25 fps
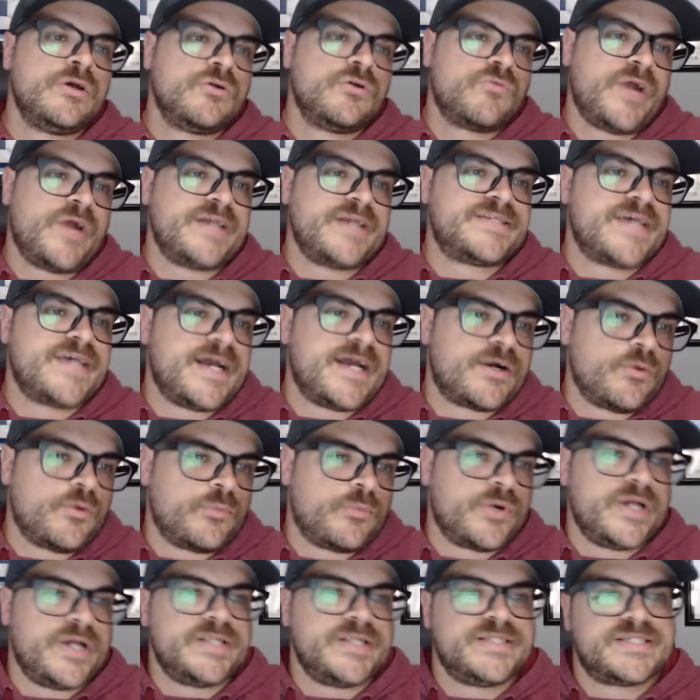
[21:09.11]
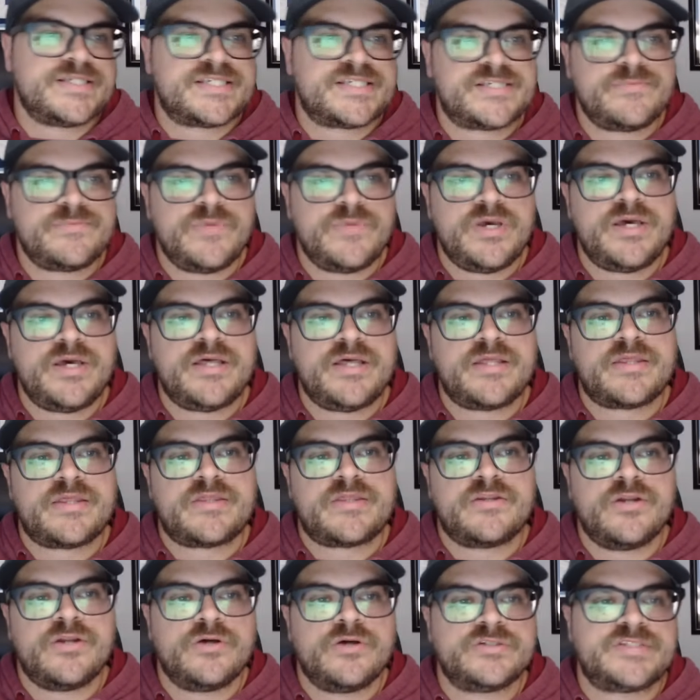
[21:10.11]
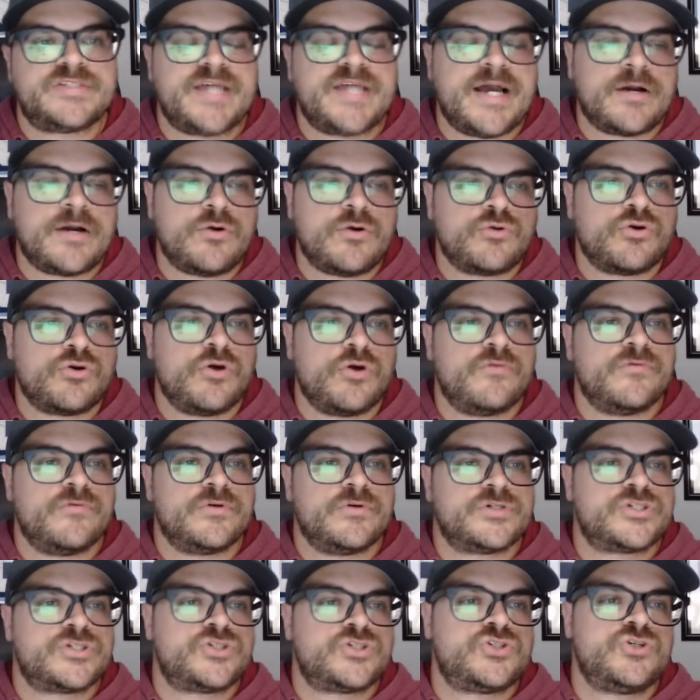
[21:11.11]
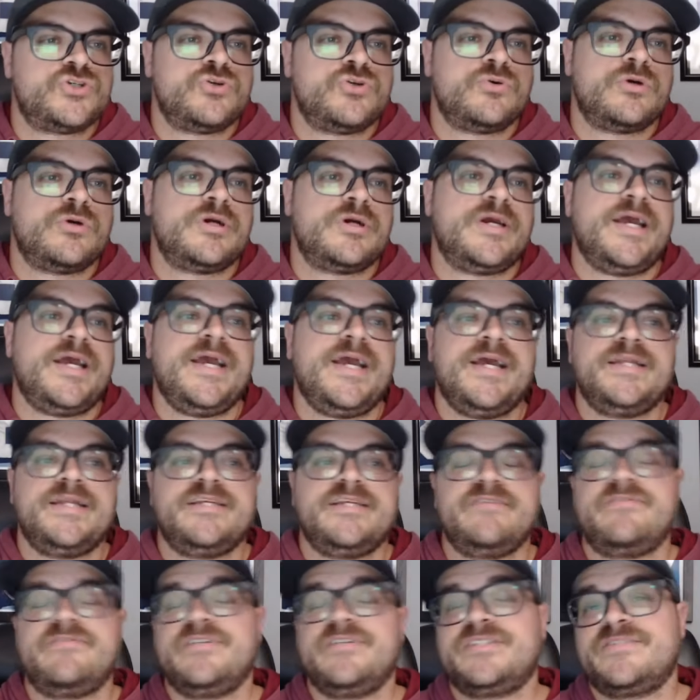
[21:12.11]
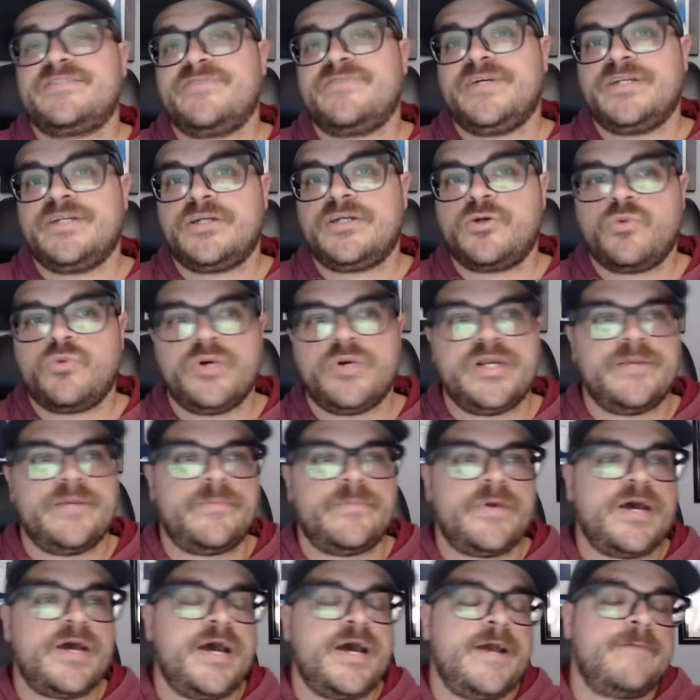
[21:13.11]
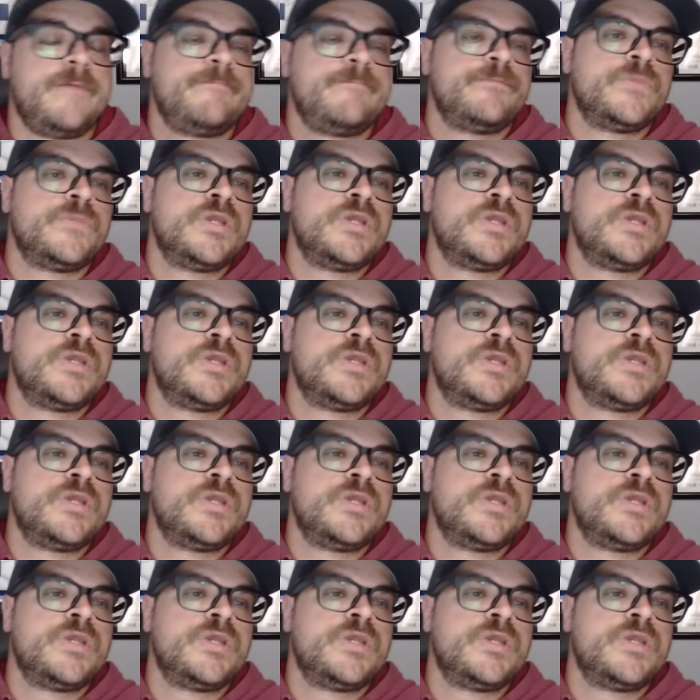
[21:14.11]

Right tackle Braden Smith, nose tackle Grover Stewart, and defensive end Quiddy Pay.